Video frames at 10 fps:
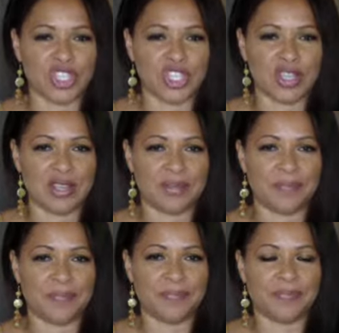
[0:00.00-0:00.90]
sheet.
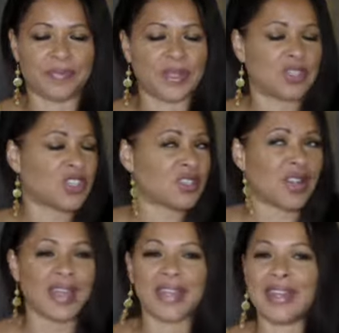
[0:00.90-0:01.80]
Just
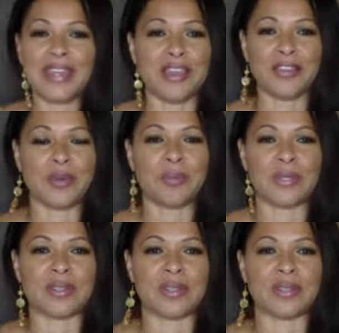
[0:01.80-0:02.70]
like any other
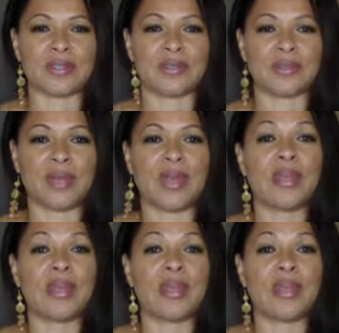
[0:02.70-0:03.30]
business.